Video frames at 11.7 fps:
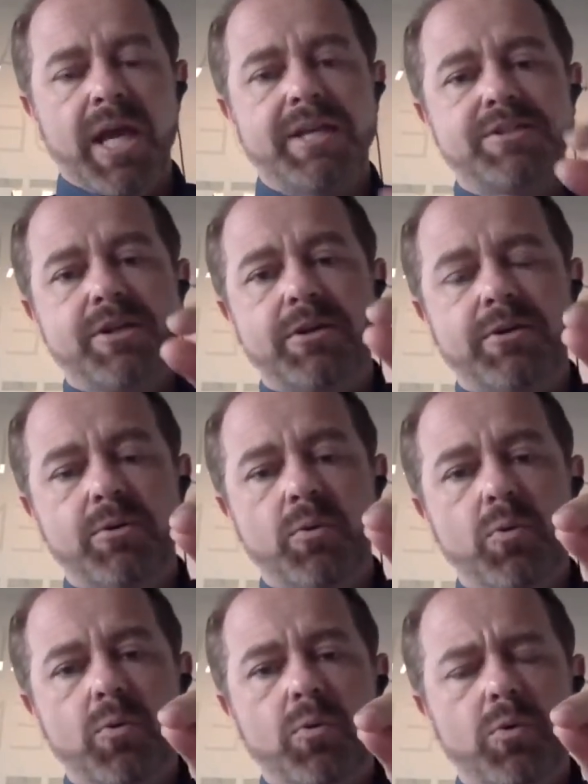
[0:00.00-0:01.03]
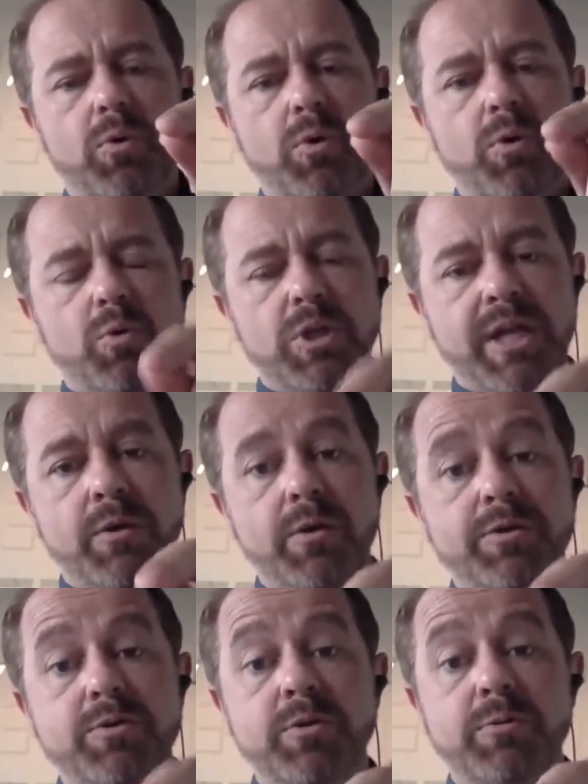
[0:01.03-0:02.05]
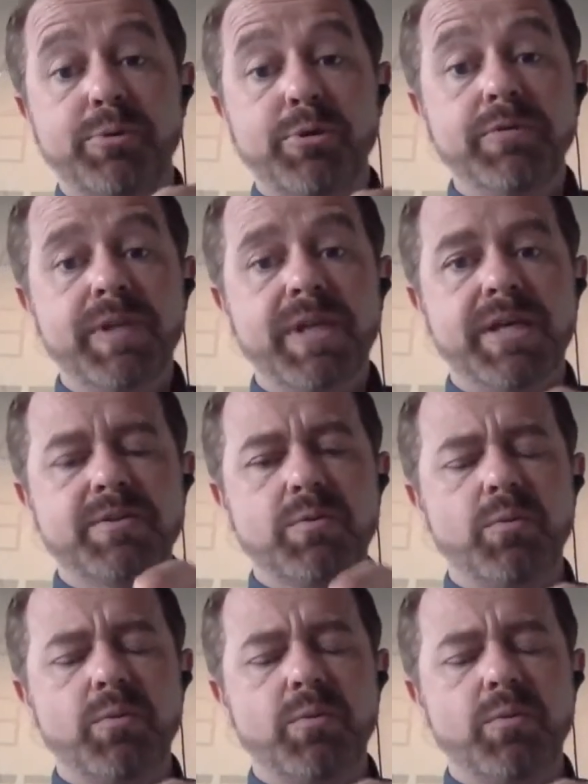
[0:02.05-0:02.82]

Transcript: And so, in order to improve this,